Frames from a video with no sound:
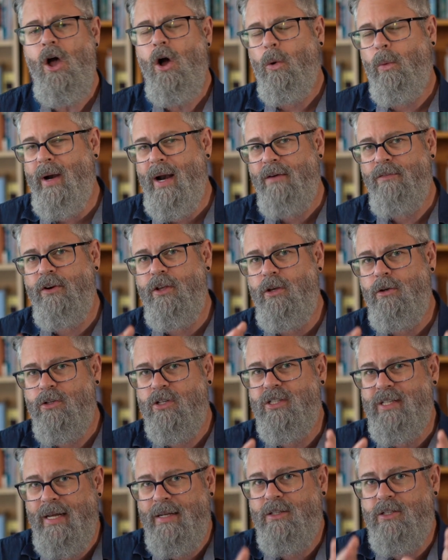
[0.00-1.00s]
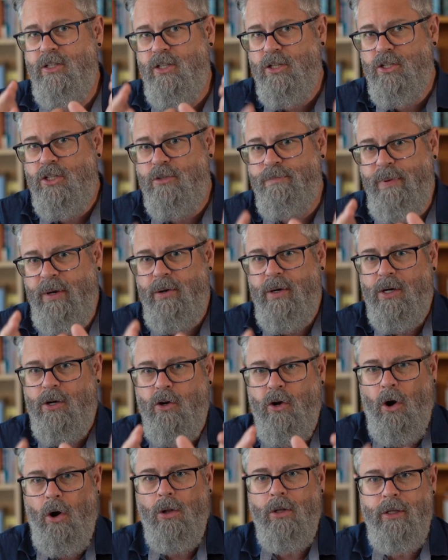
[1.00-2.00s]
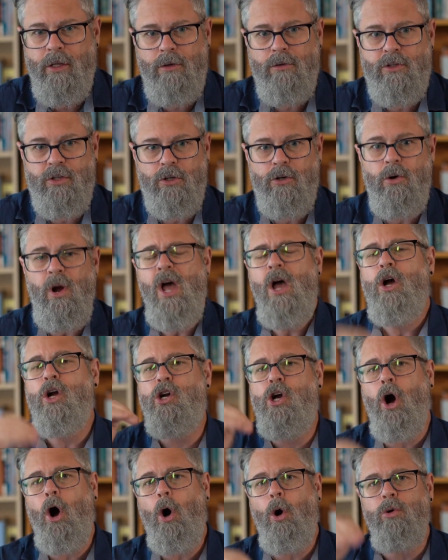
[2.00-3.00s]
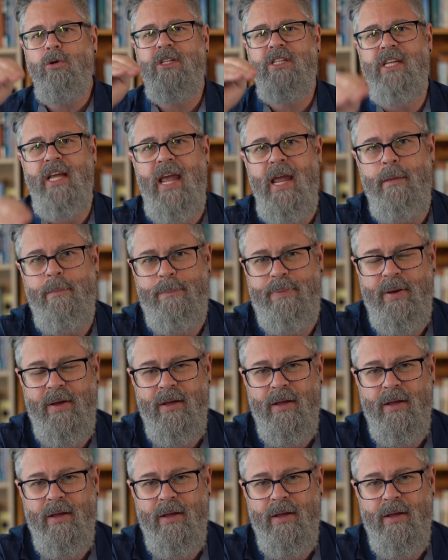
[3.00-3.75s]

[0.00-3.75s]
whatever you sense the Spirit calling you to, go deep.